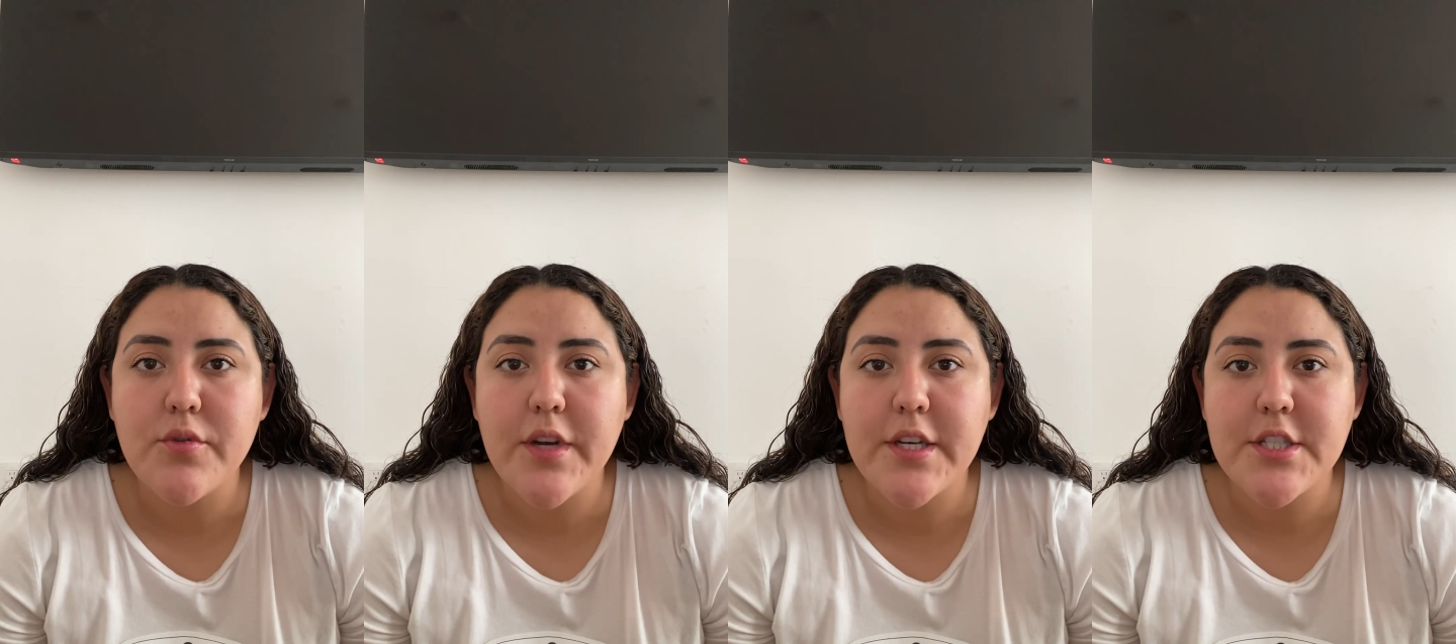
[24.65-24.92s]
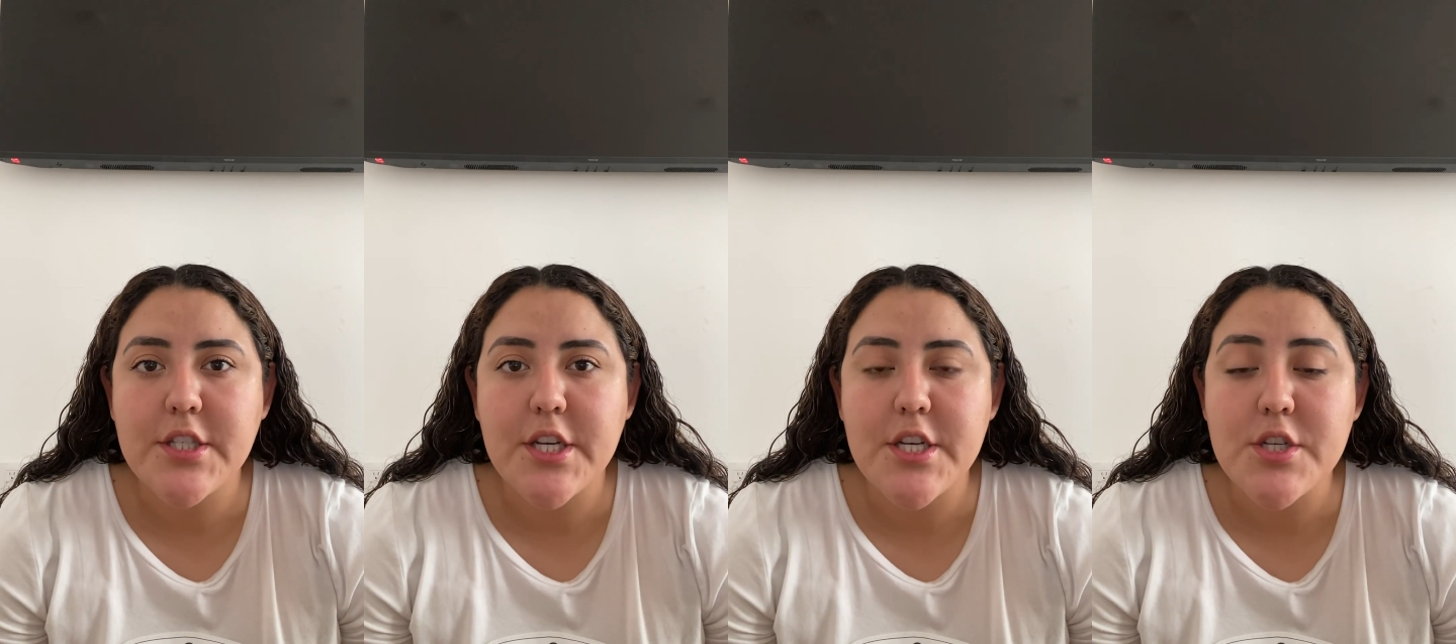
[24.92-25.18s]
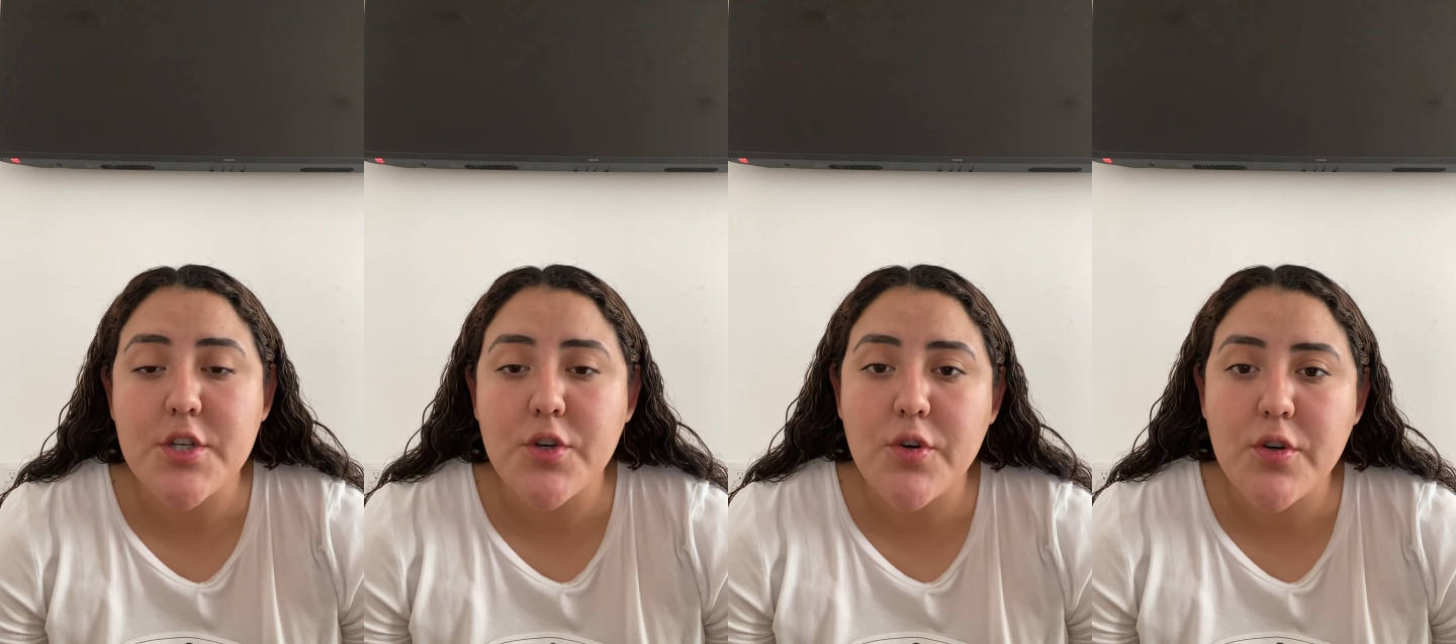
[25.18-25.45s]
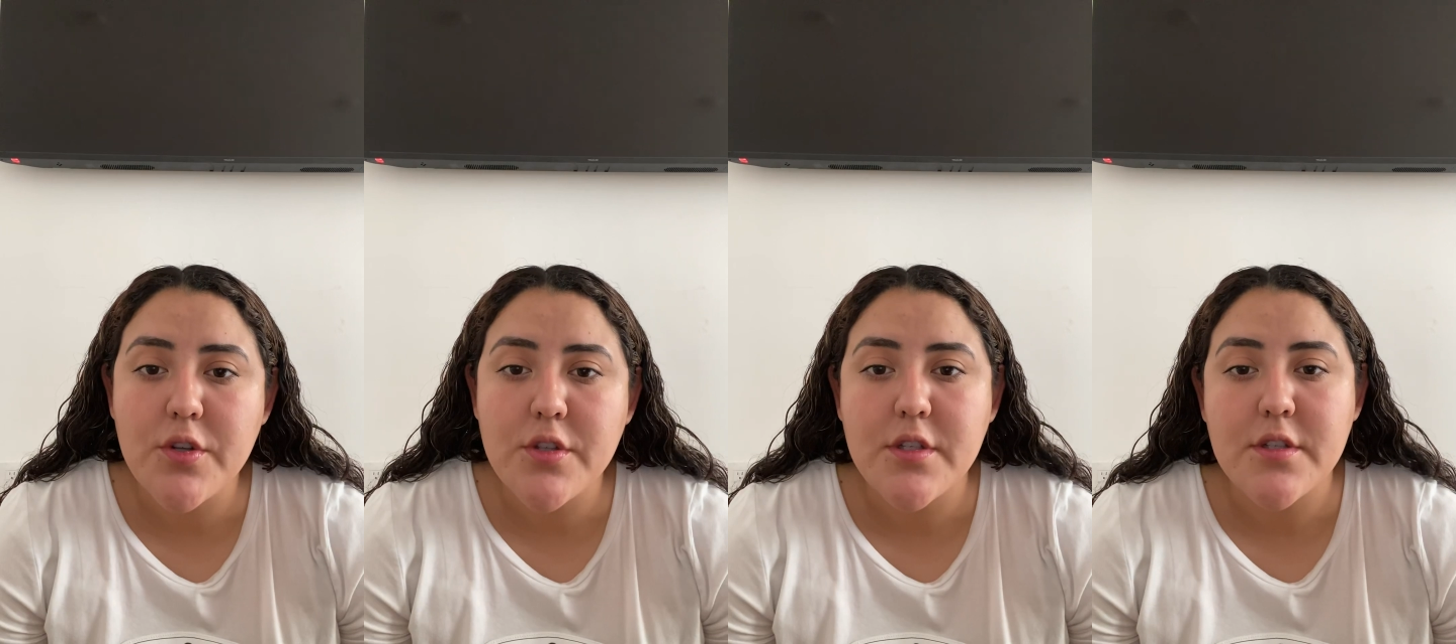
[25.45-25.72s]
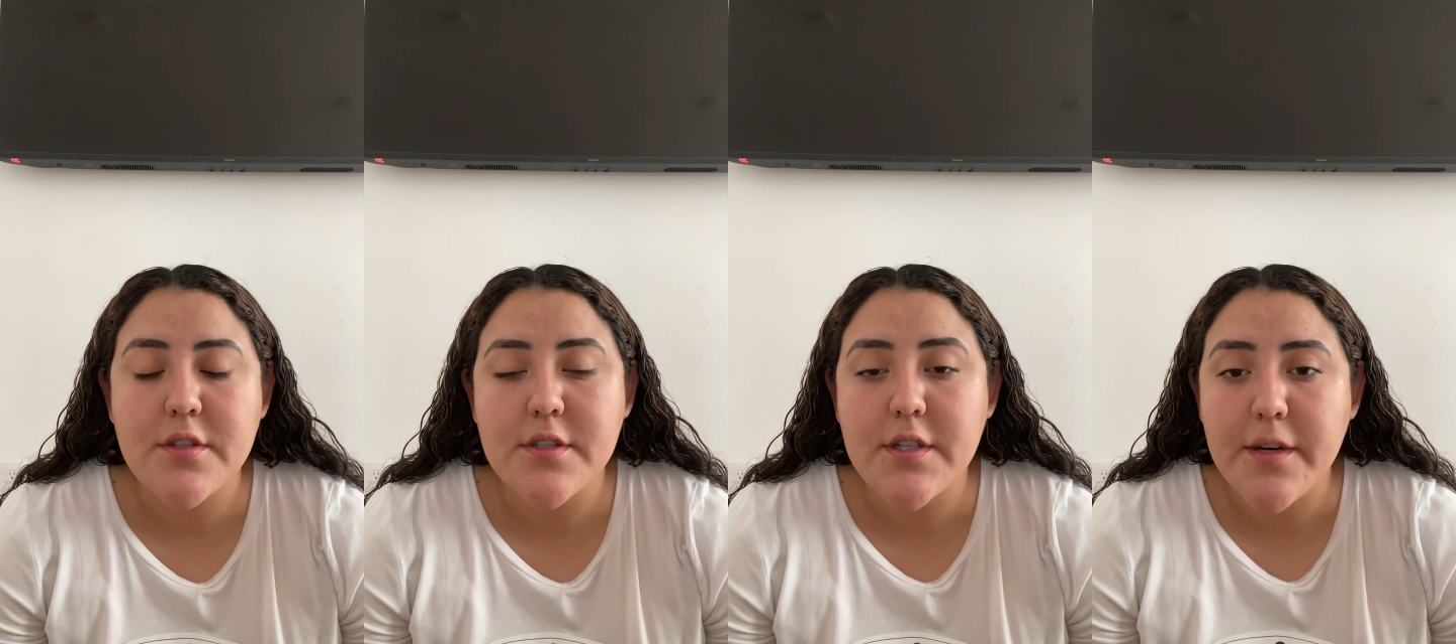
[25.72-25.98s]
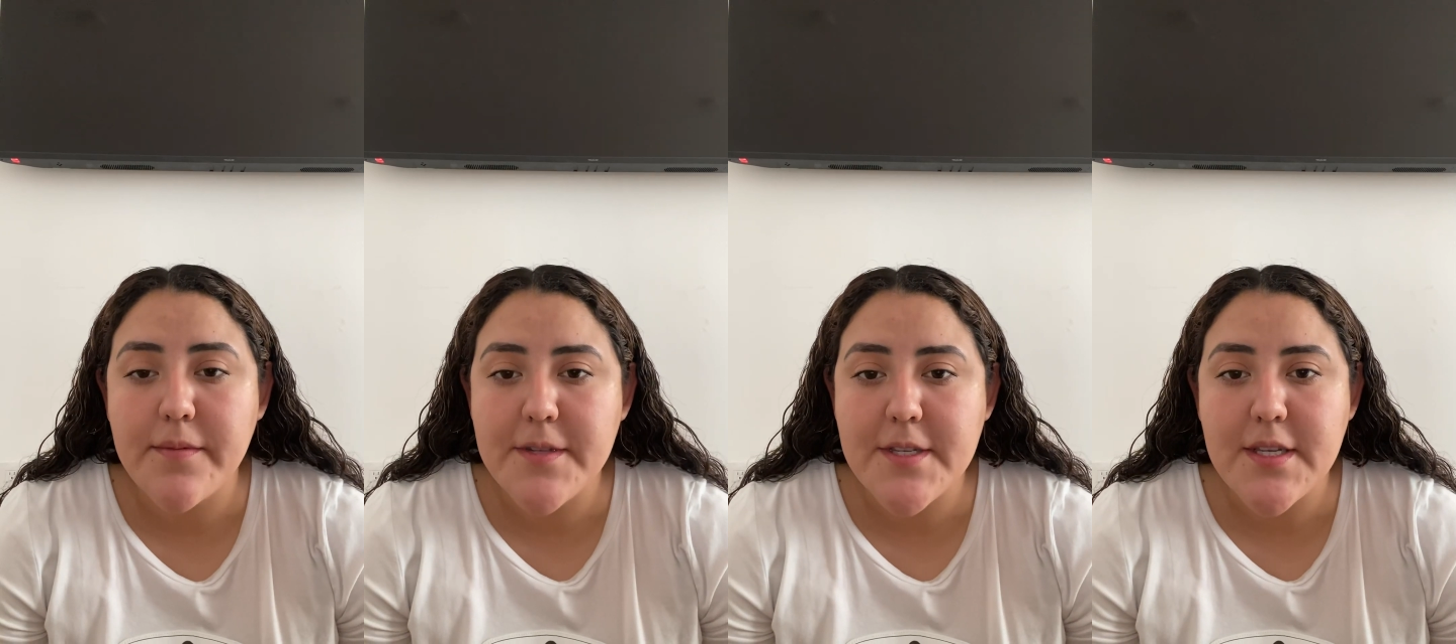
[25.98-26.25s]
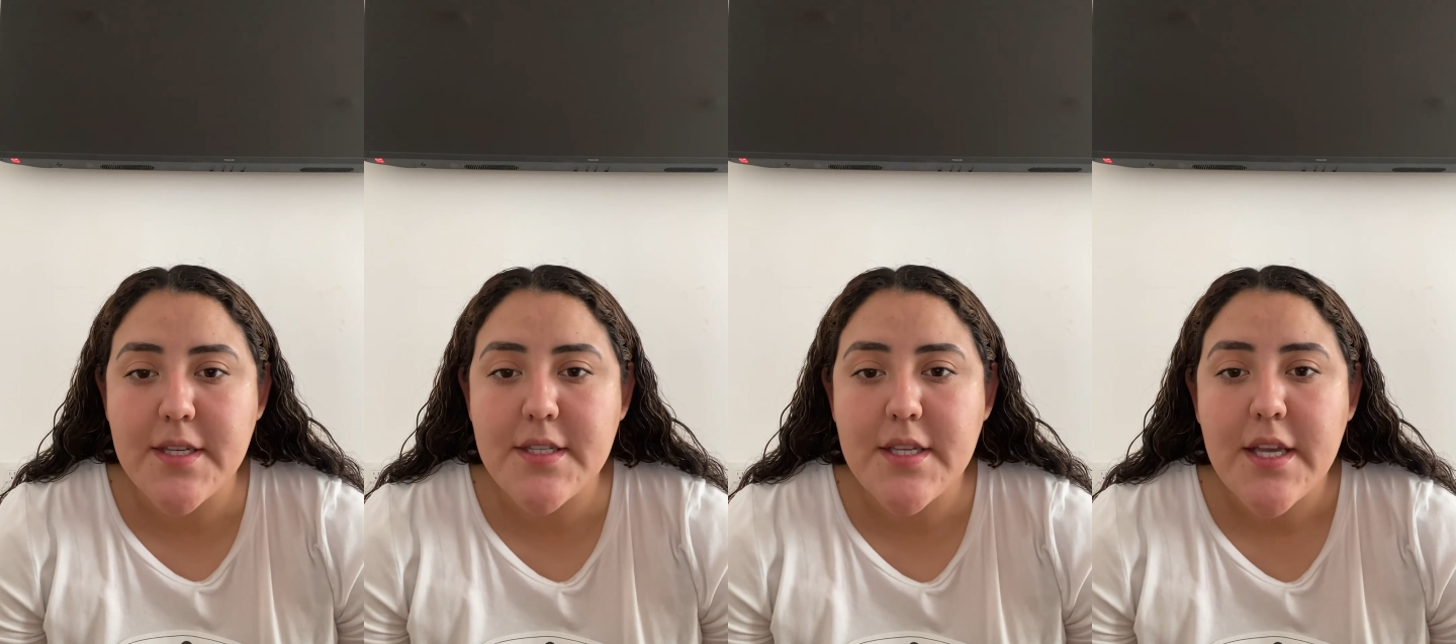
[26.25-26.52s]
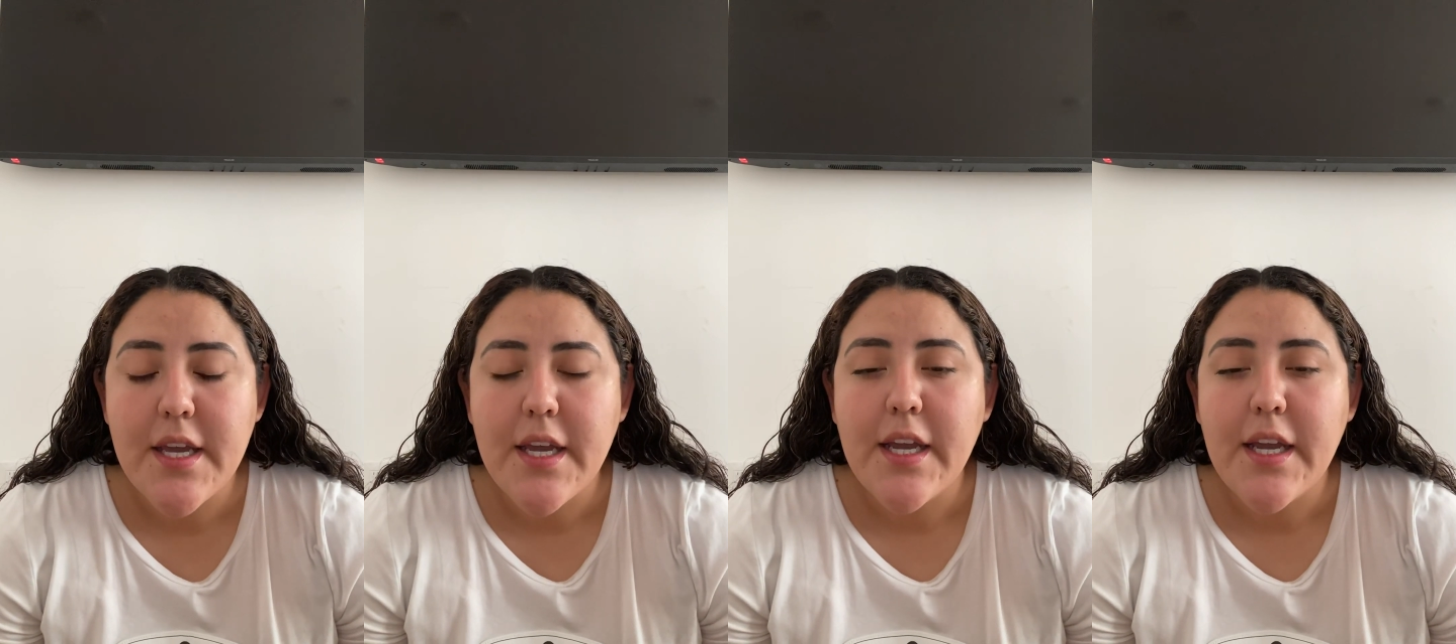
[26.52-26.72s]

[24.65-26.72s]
exchange goods and services,